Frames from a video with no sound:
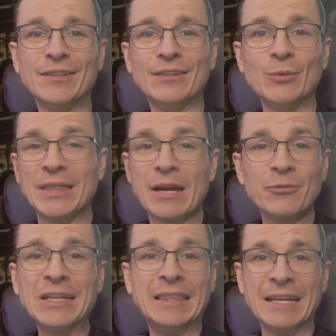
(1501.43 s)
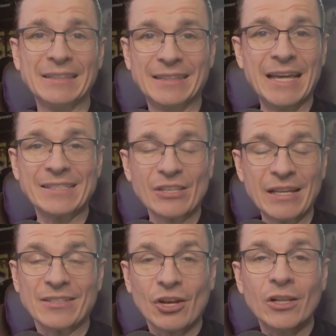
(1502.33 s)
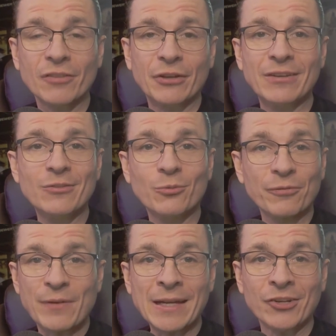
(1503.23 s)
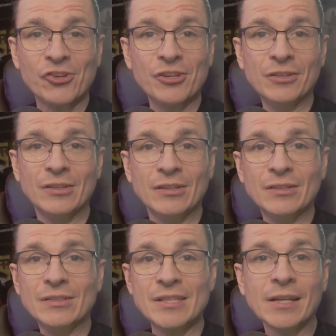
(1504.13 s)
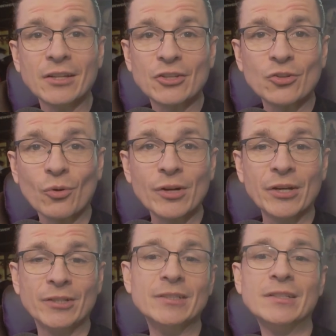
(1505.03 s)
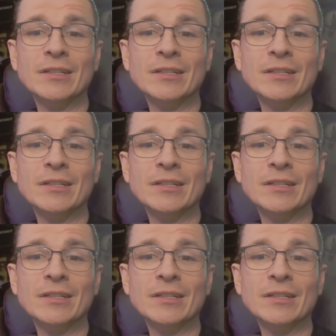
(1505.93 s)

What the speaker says: with everything. That's all of it. We're finished. It's the end of the tutorial.